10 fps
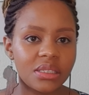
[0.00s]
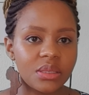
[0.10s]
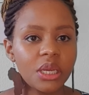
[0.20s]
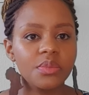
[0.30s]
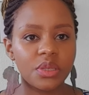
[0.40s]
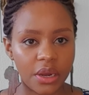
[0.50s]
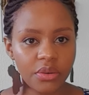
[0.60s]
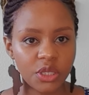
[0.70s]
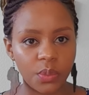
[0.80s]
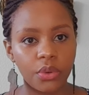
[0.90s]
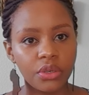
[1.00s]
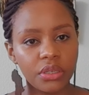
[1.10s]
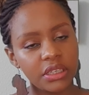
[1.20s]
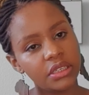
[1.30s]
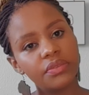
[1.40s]
Sometimes I respond
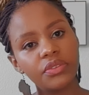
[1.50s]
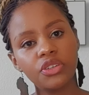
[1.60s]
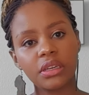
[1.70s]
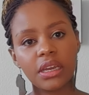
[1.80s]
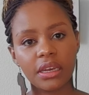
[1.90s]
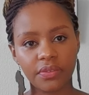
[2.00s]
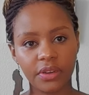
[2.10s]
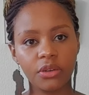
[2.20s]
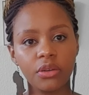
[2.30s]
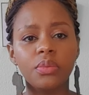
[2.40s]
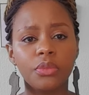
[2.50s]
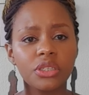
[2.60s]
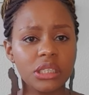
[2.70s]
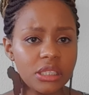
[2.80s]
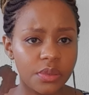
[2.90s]
individually, and if I don't,
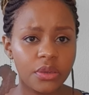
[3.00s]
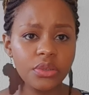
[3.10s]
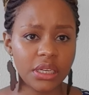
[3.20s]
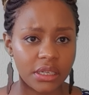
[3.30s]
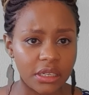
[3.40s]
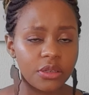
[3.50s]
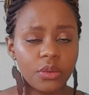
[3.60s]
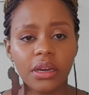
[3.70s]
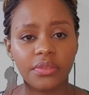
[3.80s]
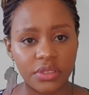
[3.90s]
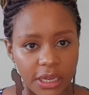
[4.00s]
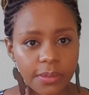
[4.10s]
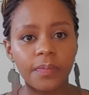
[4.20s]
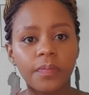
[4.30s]
mostly it's because I really don't have time.